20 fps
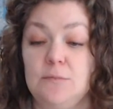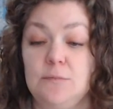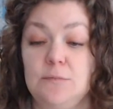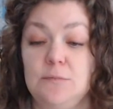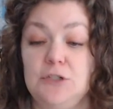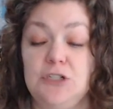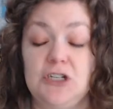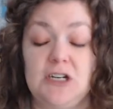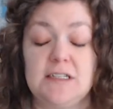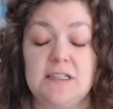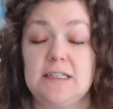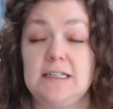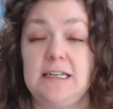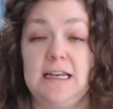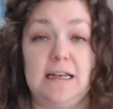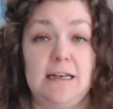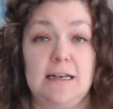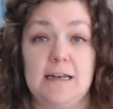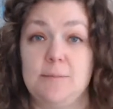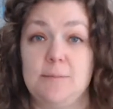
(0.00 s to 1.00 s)
just
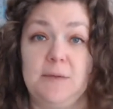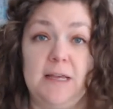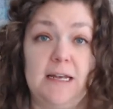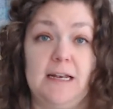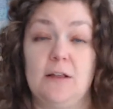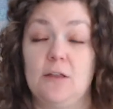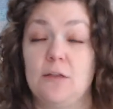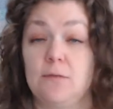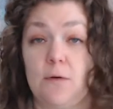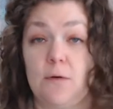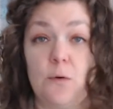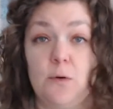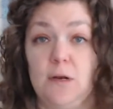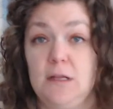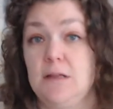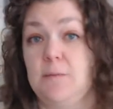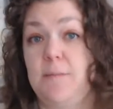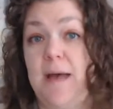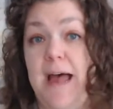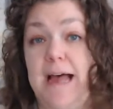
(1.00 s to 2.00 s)
ended up getting thrown
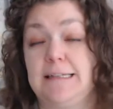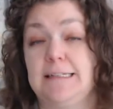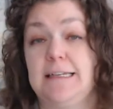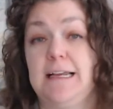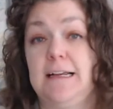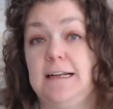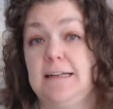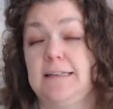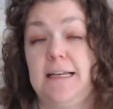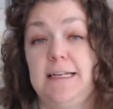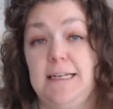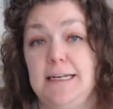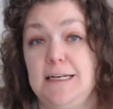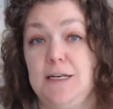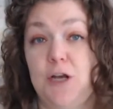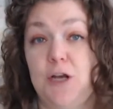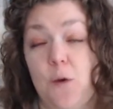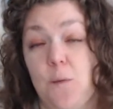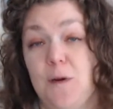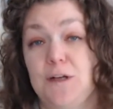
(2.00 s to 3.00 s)
in the basket because I didn't
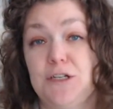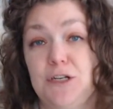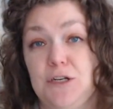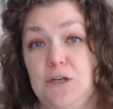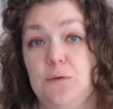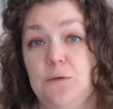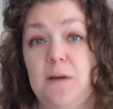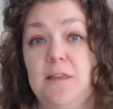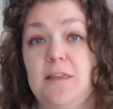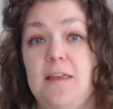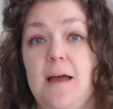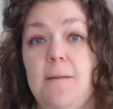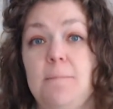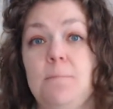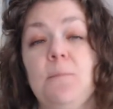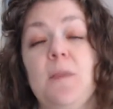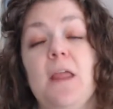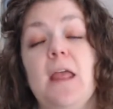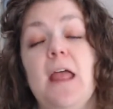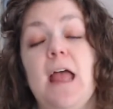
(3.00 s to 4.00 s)
know what to do with them.
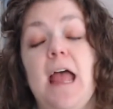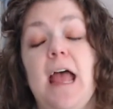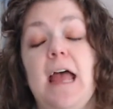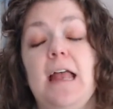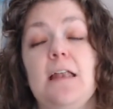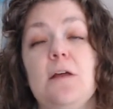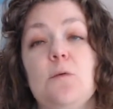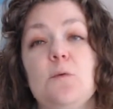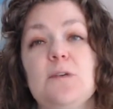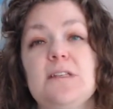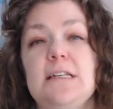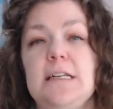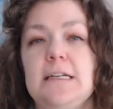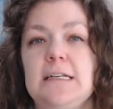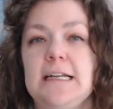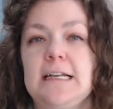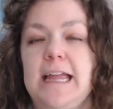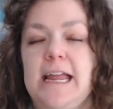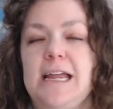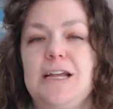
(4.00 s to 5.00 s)
And it was an
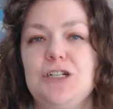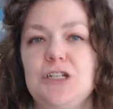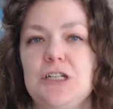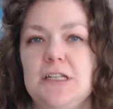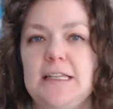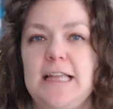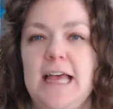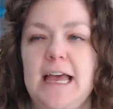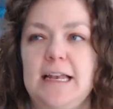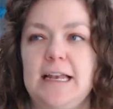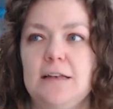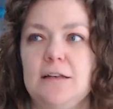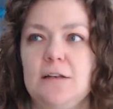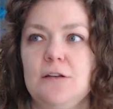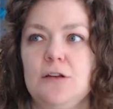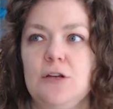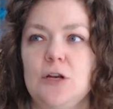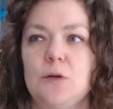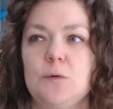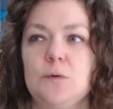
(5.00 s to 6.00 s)
indication that,
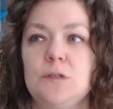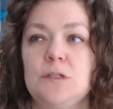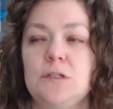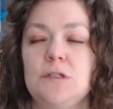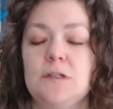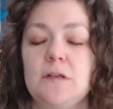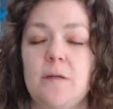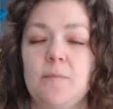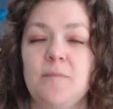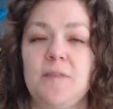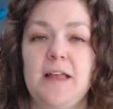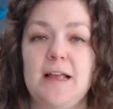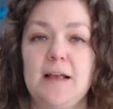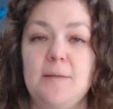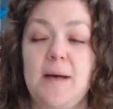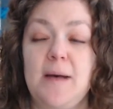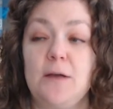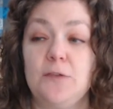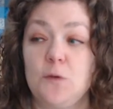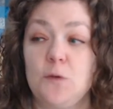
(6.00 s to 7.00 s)
you know, something
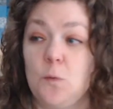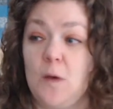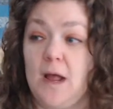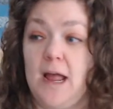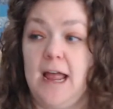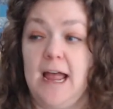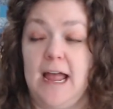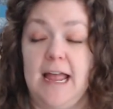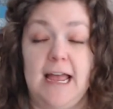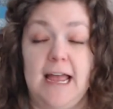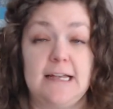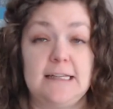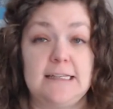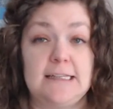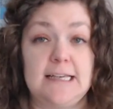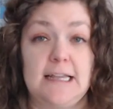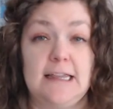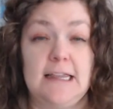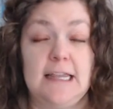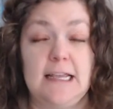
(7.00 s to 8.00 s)
about the way I had
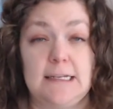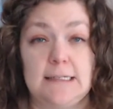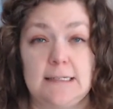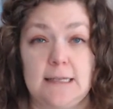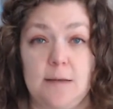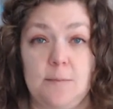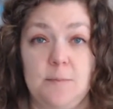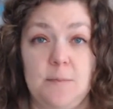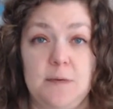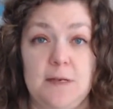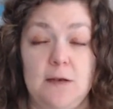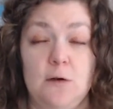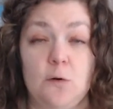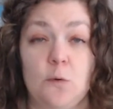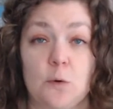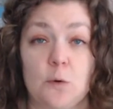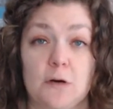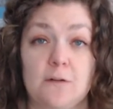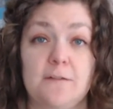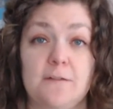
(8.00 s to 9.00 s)
set things up didn't
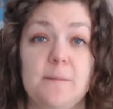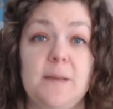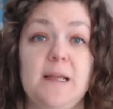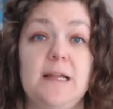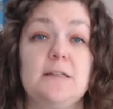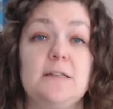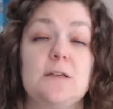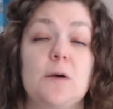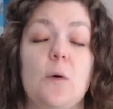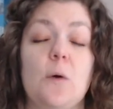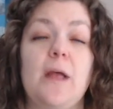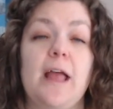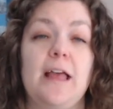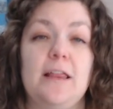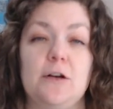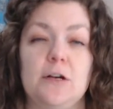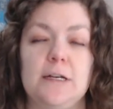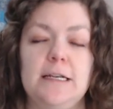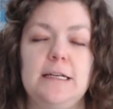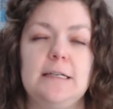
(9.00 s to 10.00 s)
work for me. And so, okay,
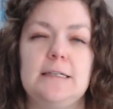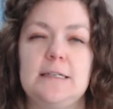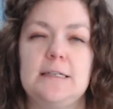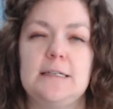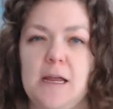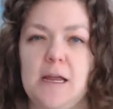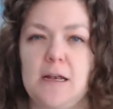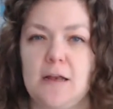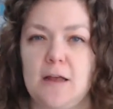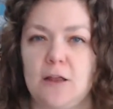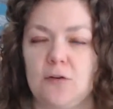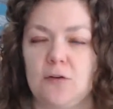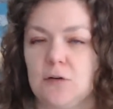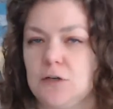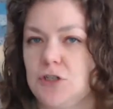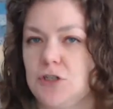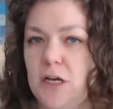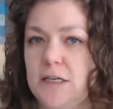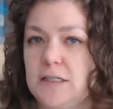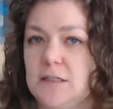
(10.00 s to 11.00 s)
there needs to be another
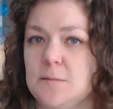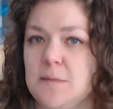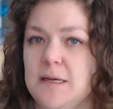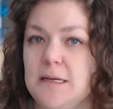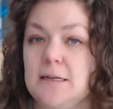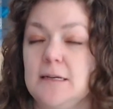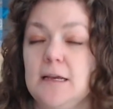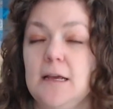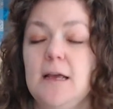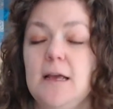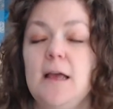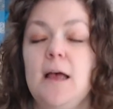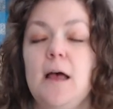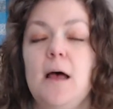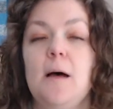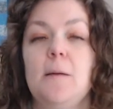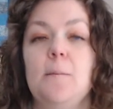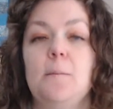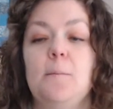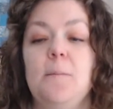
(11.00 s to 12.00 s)
adjustment.
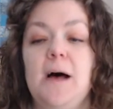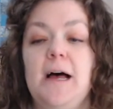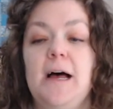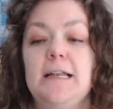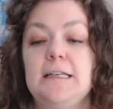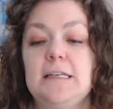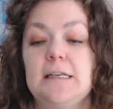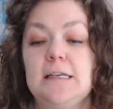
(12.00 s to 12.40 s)
But